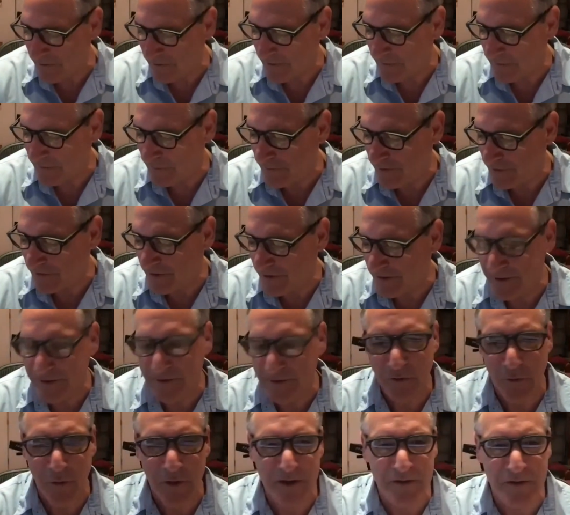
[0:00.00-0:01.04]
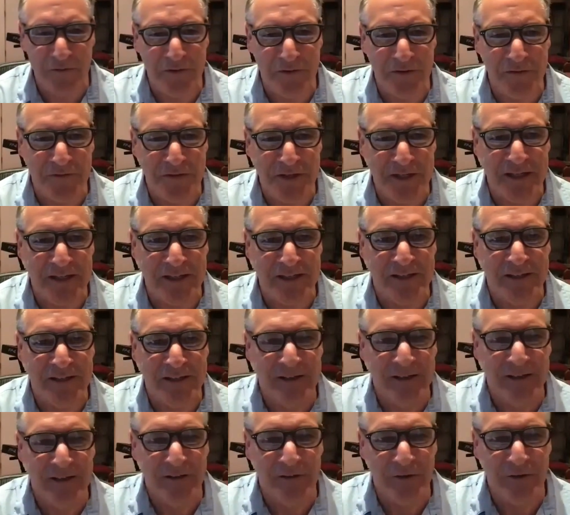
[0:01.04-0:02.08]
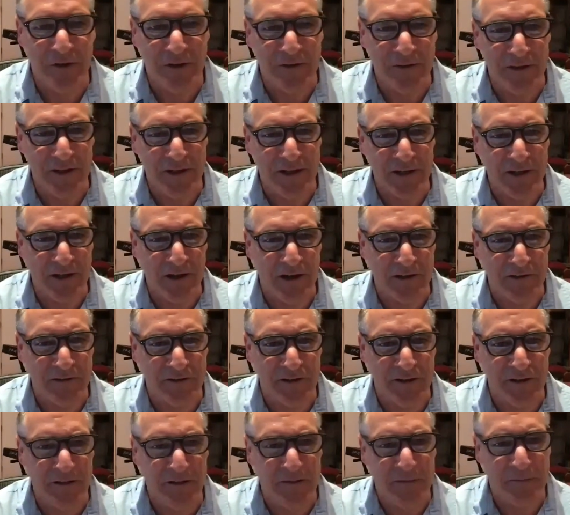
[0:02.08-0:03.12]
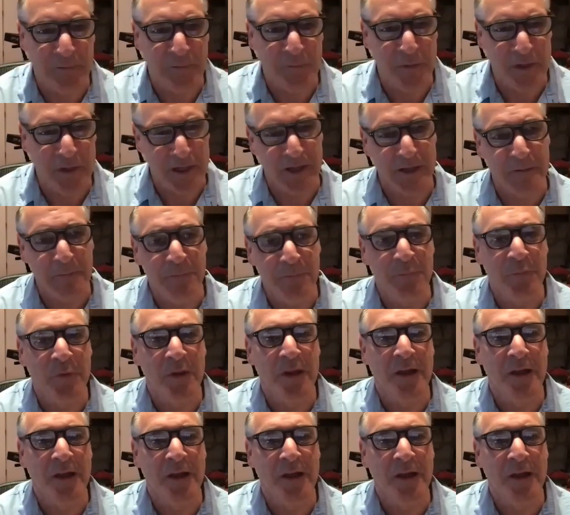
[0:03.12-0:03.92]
to visit in 2015 during the ICASA meeting.